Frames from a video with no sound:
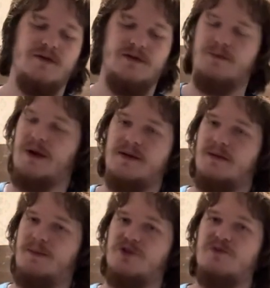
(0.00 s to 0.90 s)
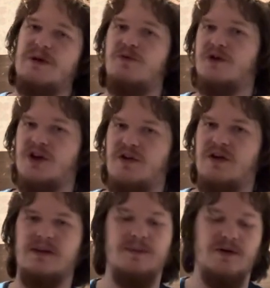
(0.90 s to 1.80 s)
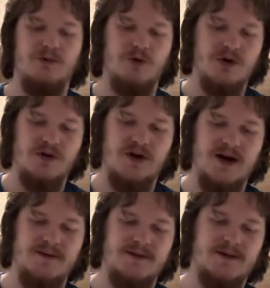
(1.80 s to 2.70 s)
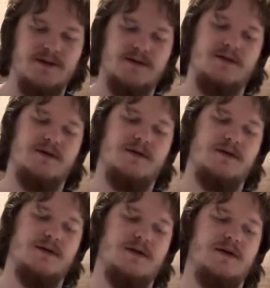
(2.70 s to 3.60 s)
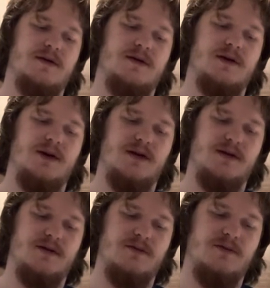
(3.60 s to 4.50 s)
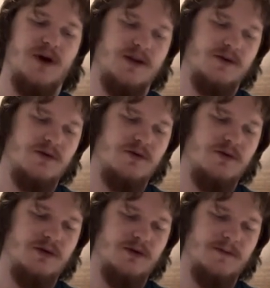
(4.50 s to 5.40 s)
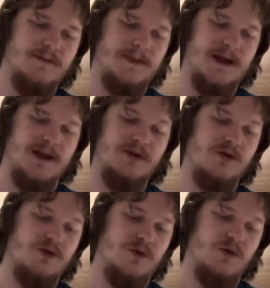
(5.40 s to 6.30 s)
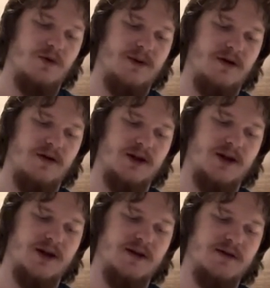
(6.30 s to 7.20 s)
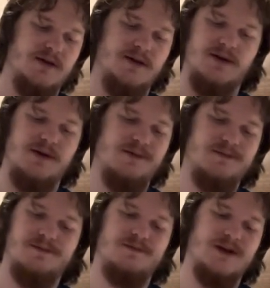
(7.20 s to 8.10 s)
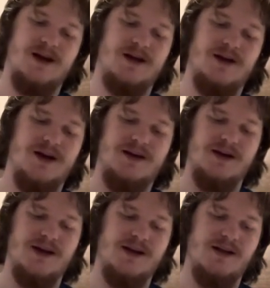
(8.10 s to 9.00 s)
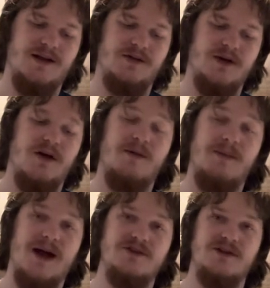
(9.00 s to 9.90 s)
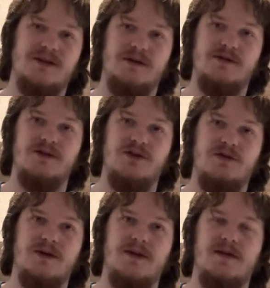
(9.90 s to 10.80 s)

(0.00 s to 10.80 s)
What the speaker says: basically a bunch of people were curious about work graphs and why they're cool, and they're cool apparently because you can, again, I don't know, I imagine it's something to do with